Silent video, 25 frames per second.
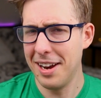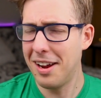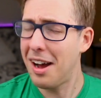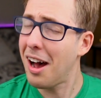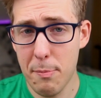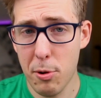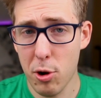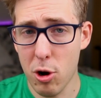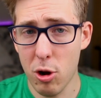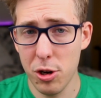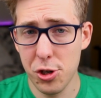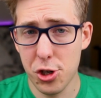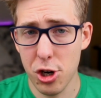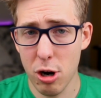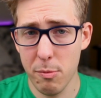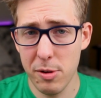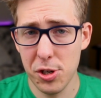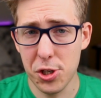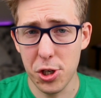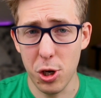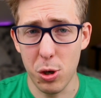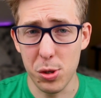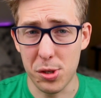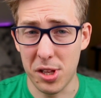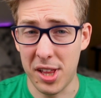When I put on
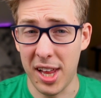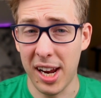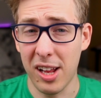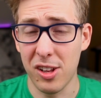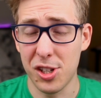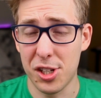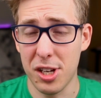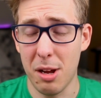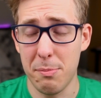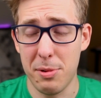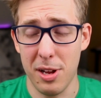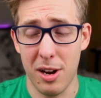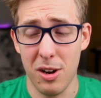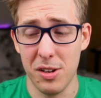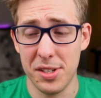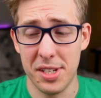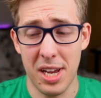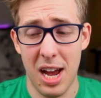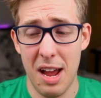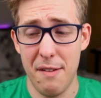German shows with English subtitles,